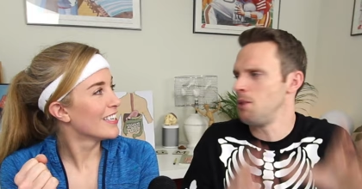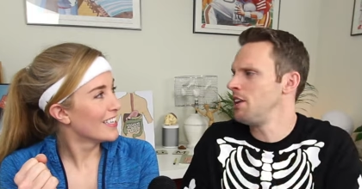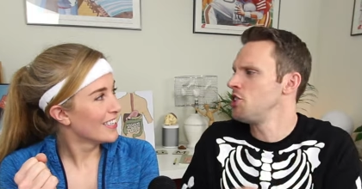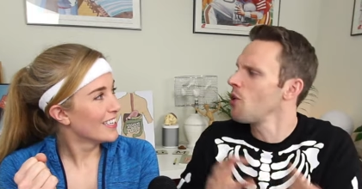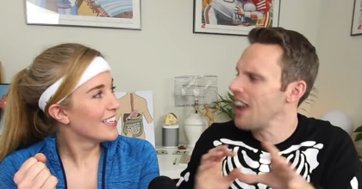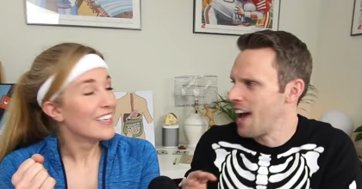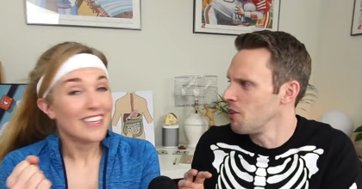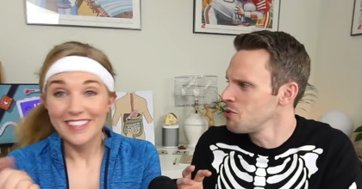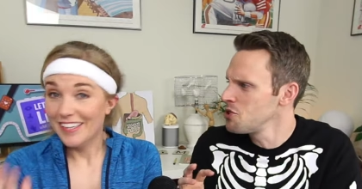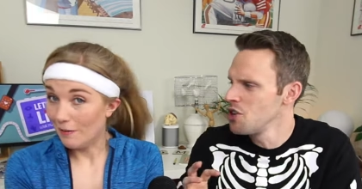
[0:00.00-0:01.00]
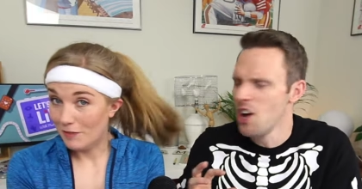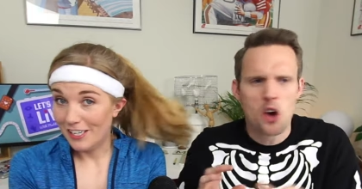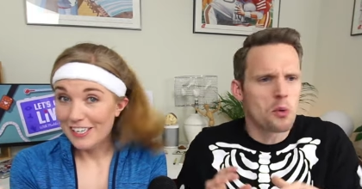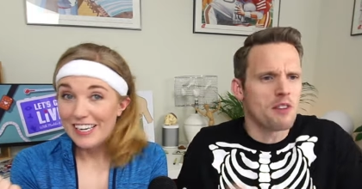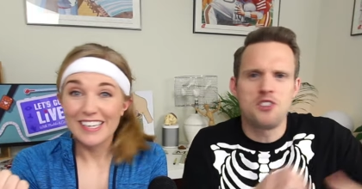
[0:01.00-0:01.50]
Speaker 1: in your lounge.
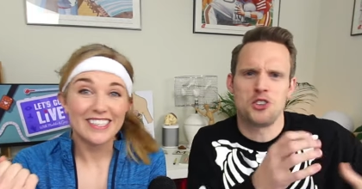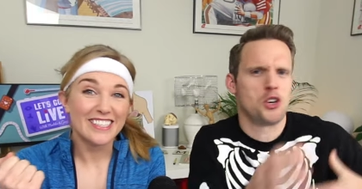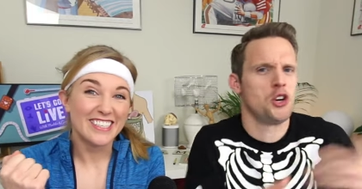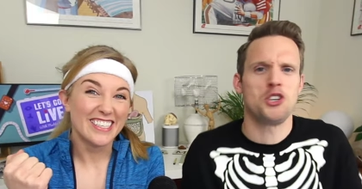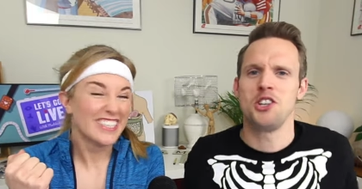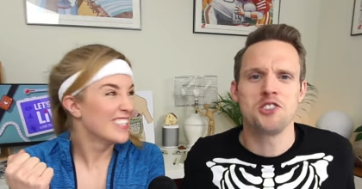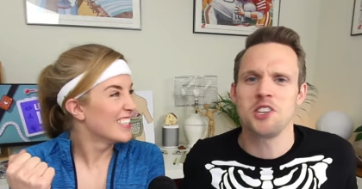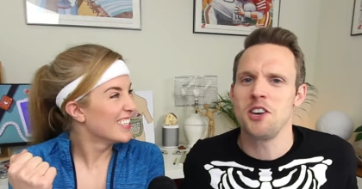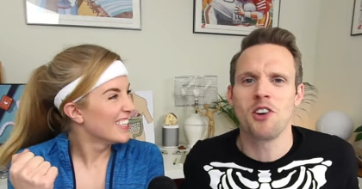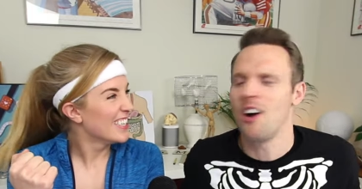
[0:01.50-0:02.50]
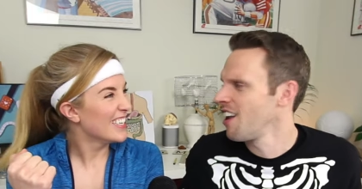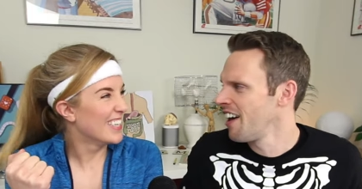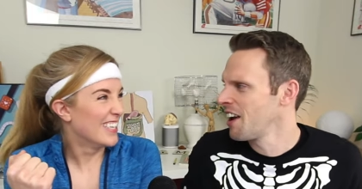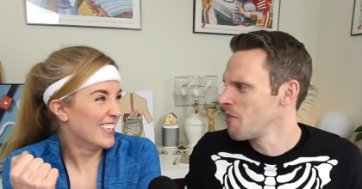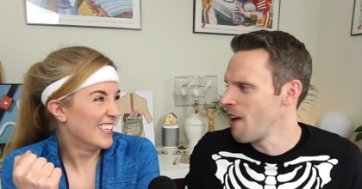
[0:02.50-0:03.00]
Absolutely. With just cushions that you've got
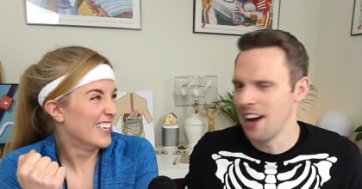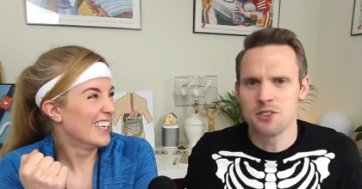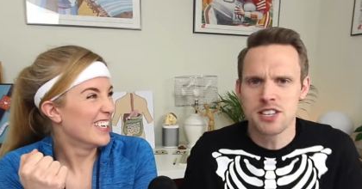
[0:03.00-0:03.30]
lying around,